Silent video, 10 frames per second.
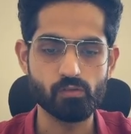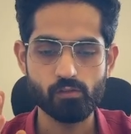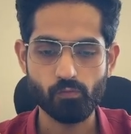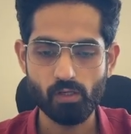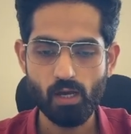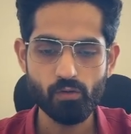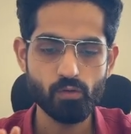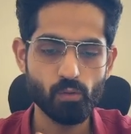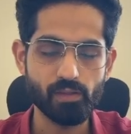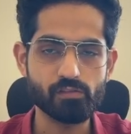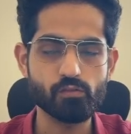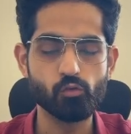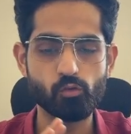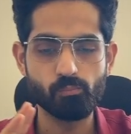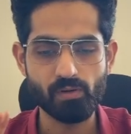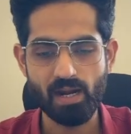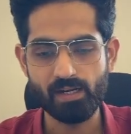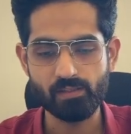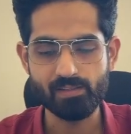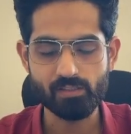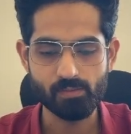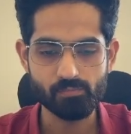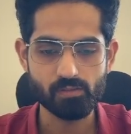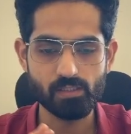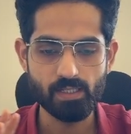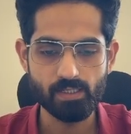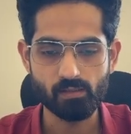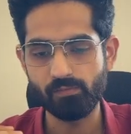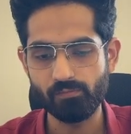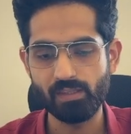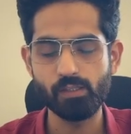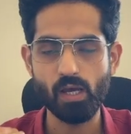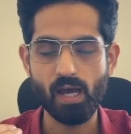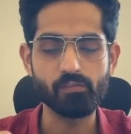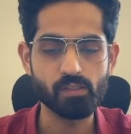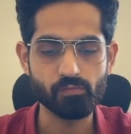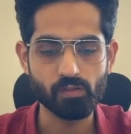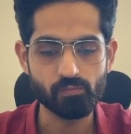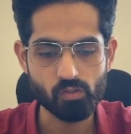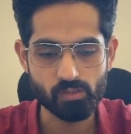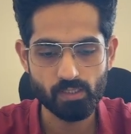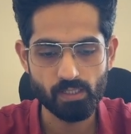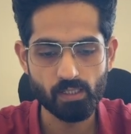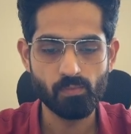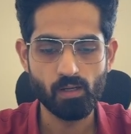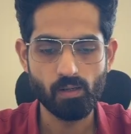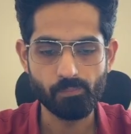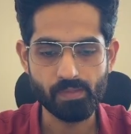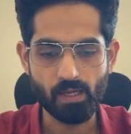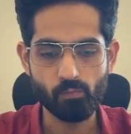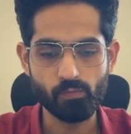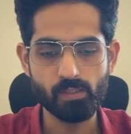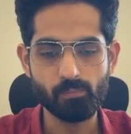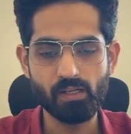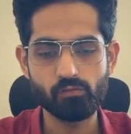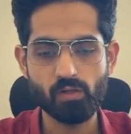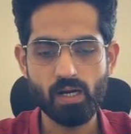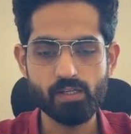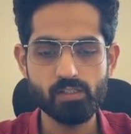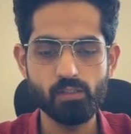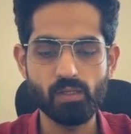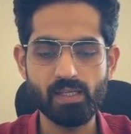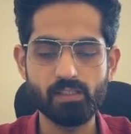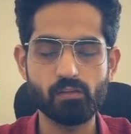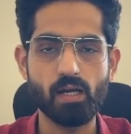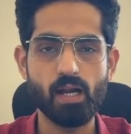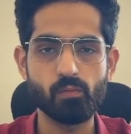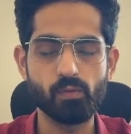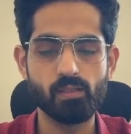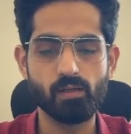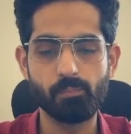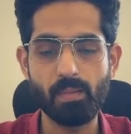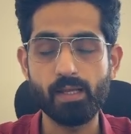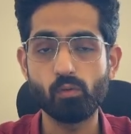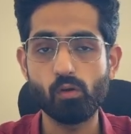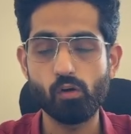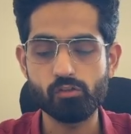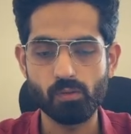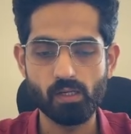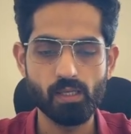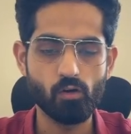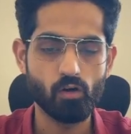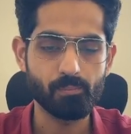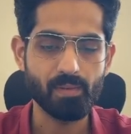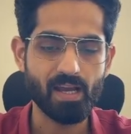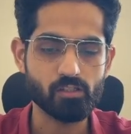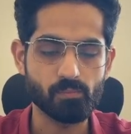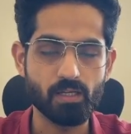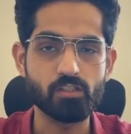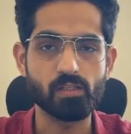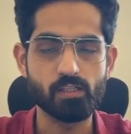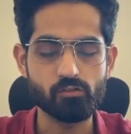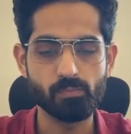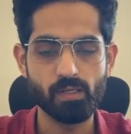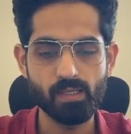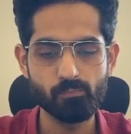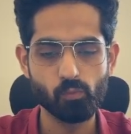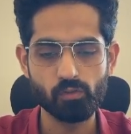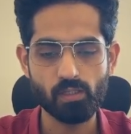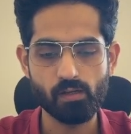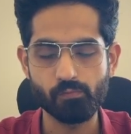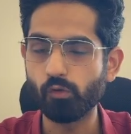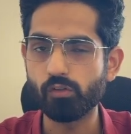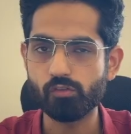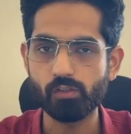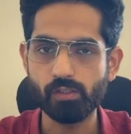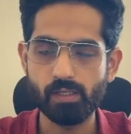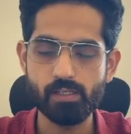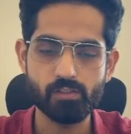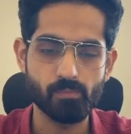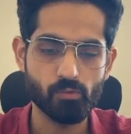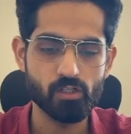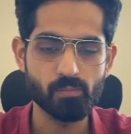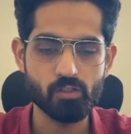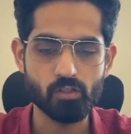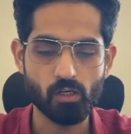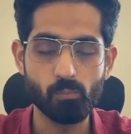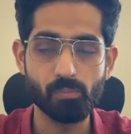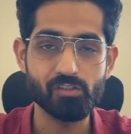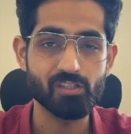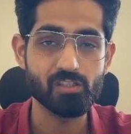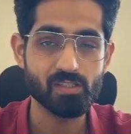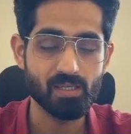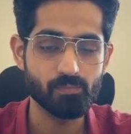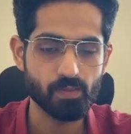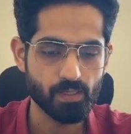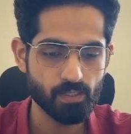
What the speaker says: So for now, you don't exclude brand. This comes later when you have enough conversion data. Now, with the bidding strategy, you can either start with a manual cost per click or maximize clicks bidding. Both are focused on clicks and pretty much accomplish the same thing.